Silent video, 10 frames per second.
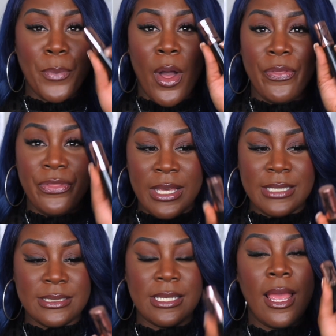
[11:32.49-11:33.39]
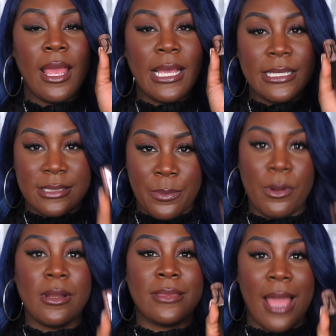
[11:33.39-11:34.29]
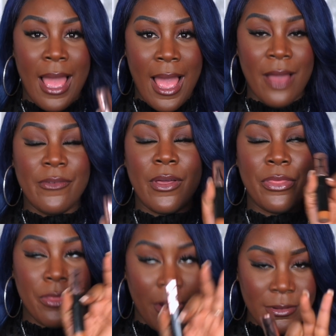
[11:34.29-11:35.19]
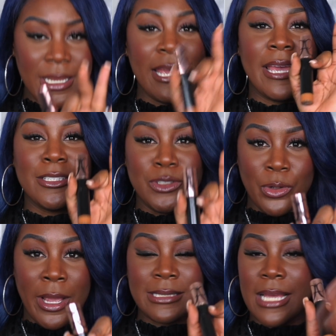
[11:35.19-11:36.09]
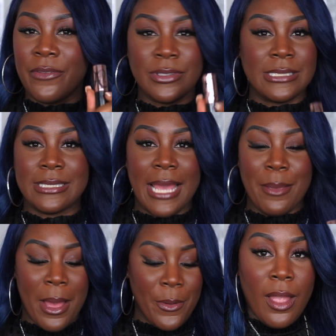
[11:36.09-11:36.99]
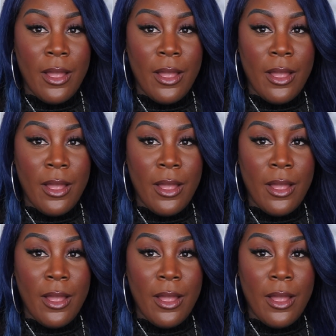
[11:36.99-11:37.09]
but this is a product that I have thoroughly enjoyed ever since it came out.